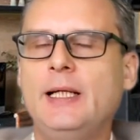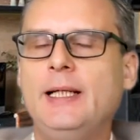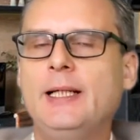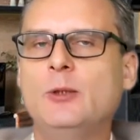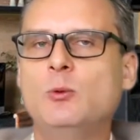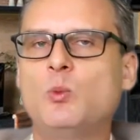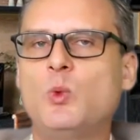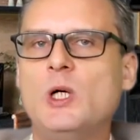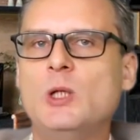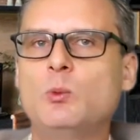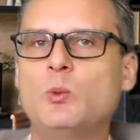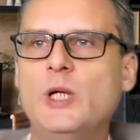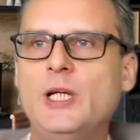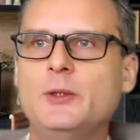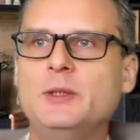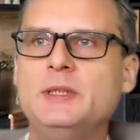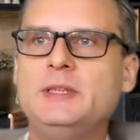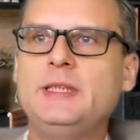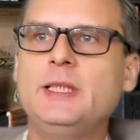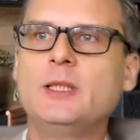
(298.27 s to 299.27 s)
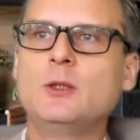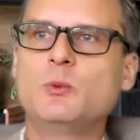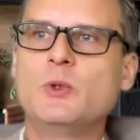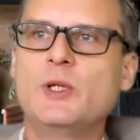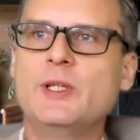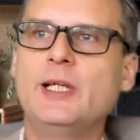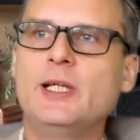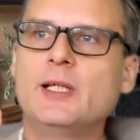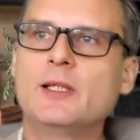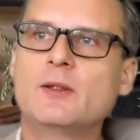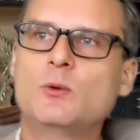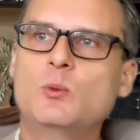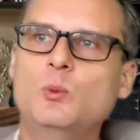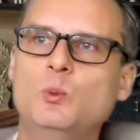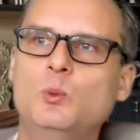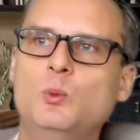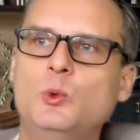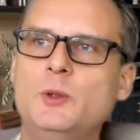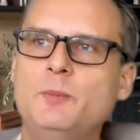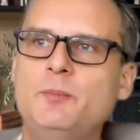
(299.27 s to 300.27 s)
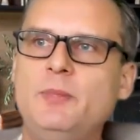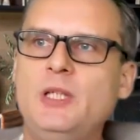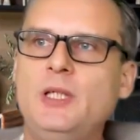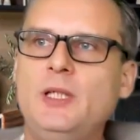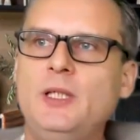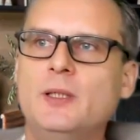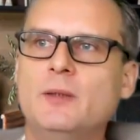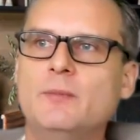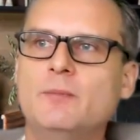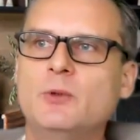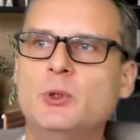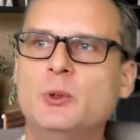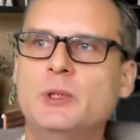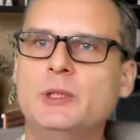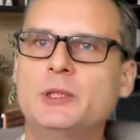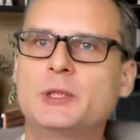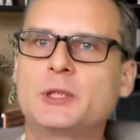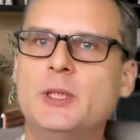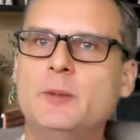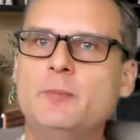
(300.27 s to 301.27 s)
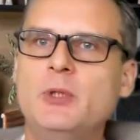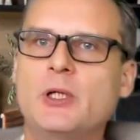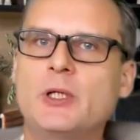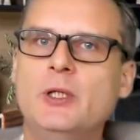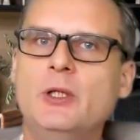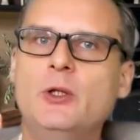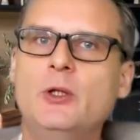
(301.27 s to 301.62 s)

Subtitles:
And one way to deal with it would be to contribute a